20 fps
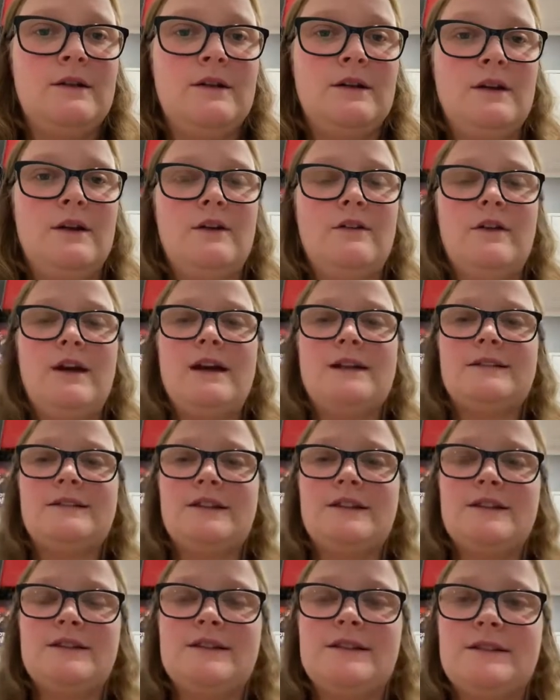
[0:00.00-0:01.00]
All right, so
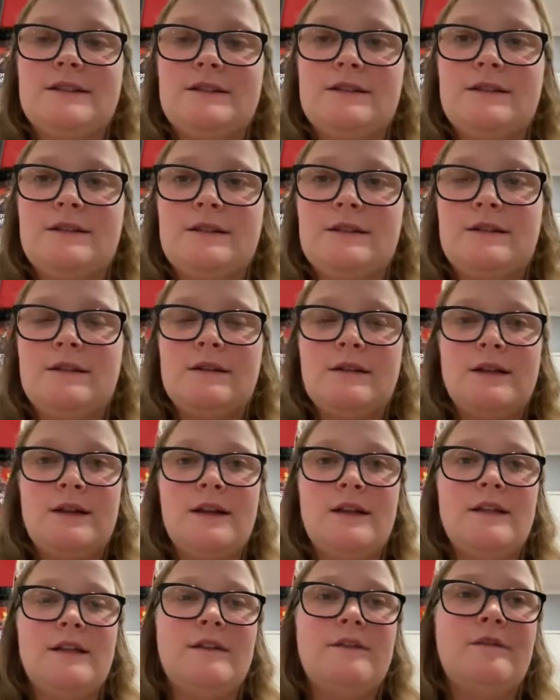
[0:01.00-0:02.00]
this is
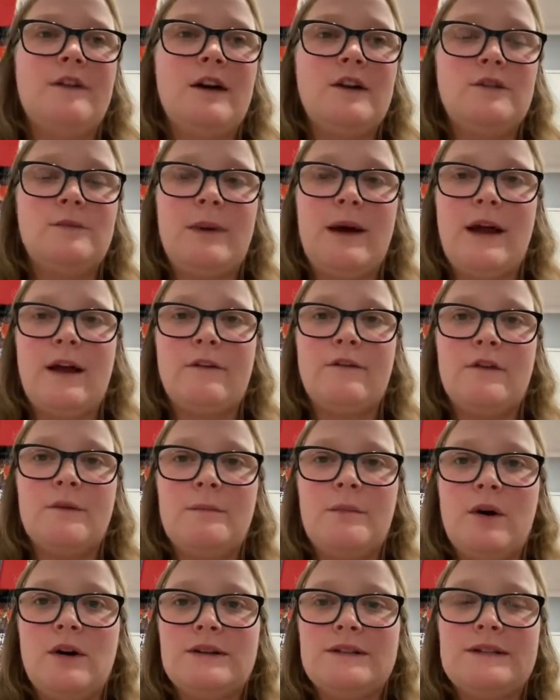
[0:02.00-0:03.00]
the final pack from
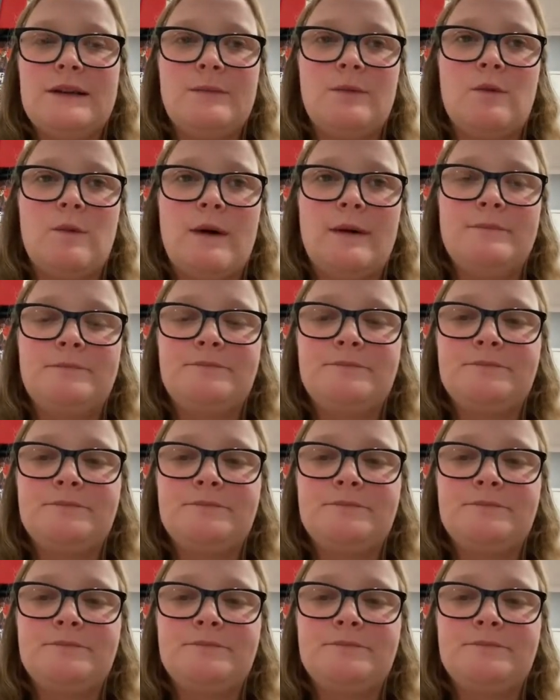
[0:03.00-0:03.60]
box number one.